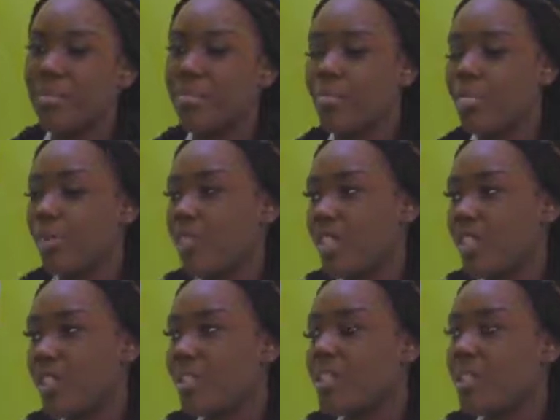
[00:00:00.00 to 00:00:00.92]

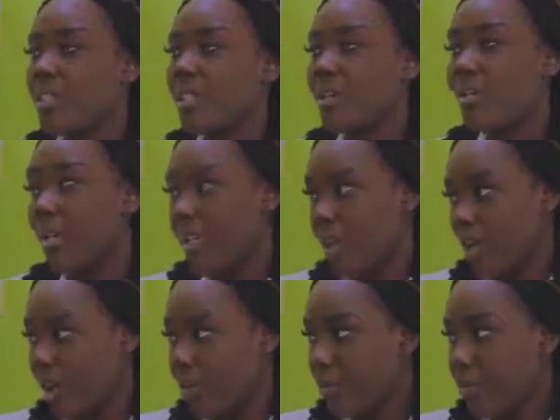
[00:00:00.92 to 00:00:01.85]
professions in the
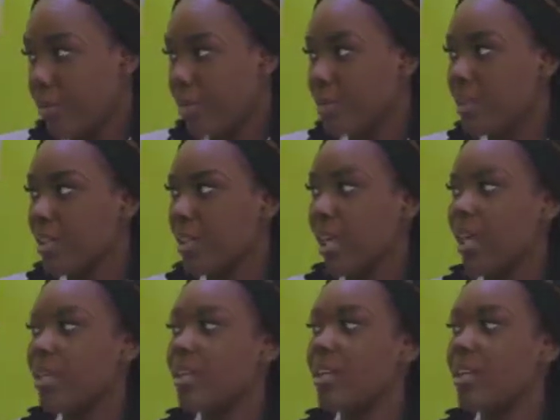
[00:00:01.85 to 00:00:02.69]
medical field, like